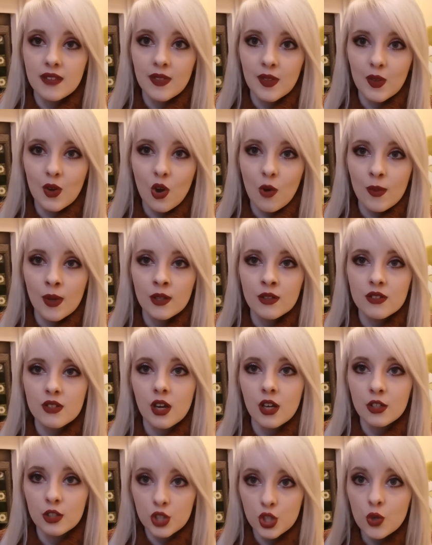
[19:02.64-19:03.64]
in the comments.
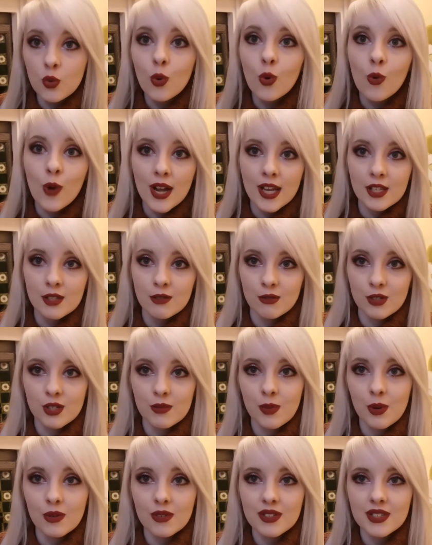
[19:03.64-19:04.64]
I do always
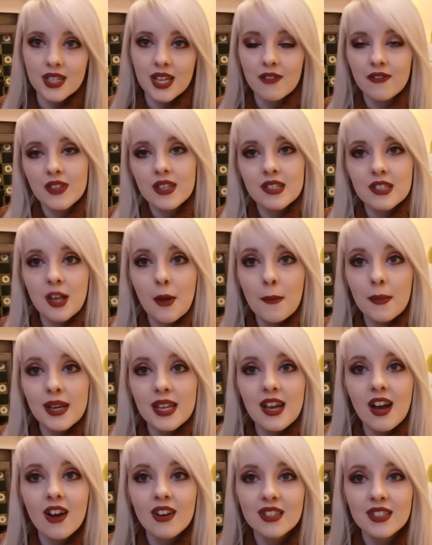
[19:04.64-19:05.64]
respond if there's
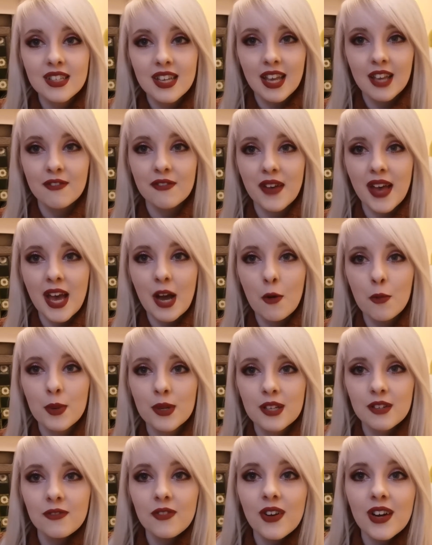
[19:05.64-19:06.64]
somebody asking for help
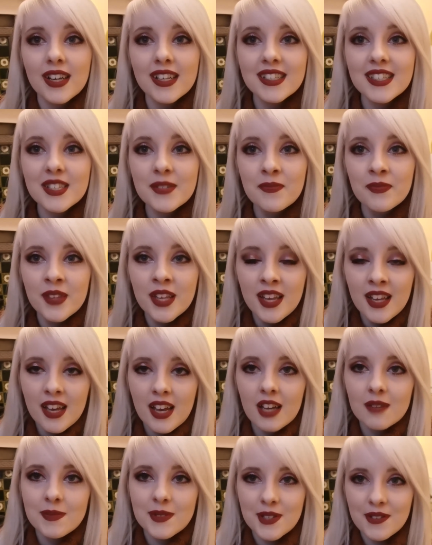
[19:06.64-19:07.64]
and advice.
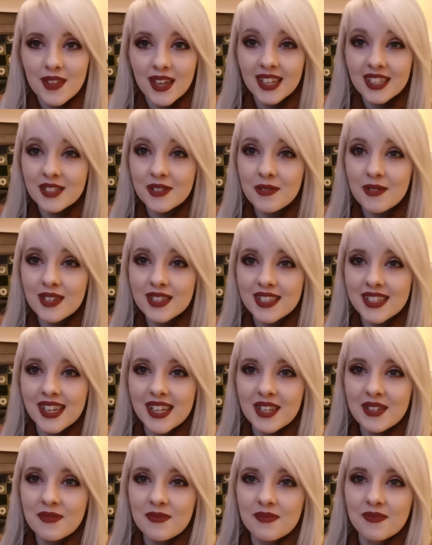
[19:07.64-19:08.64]
So thanks for
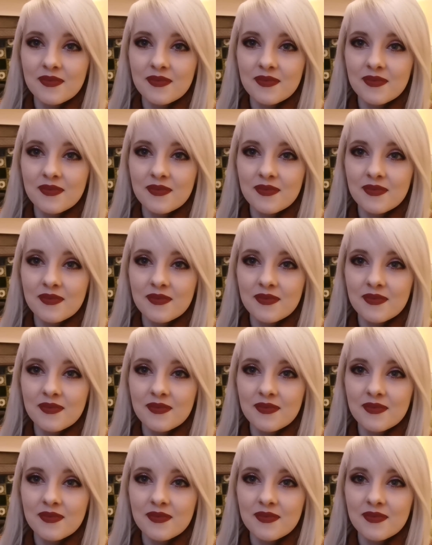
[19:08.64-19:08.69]
watching.